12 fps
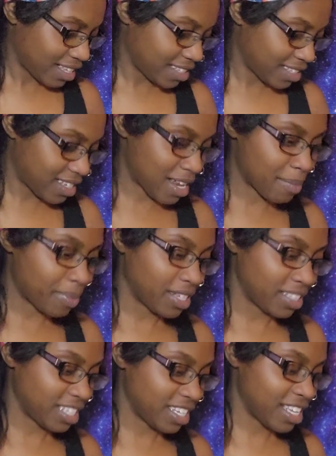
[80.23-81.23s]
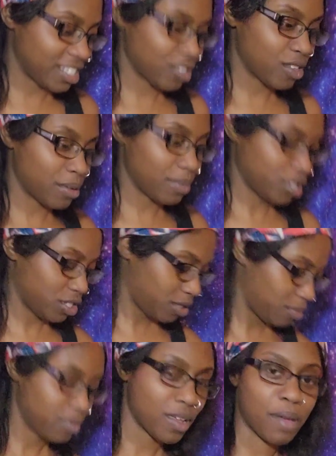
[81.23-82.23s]
It's not plugged in yet, so I'm
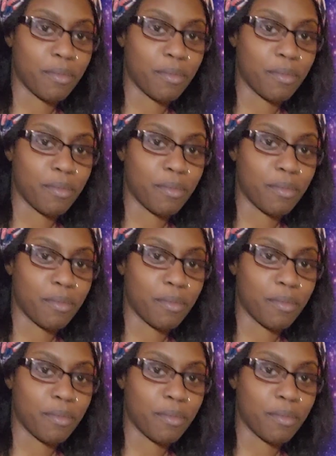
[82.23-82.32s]
just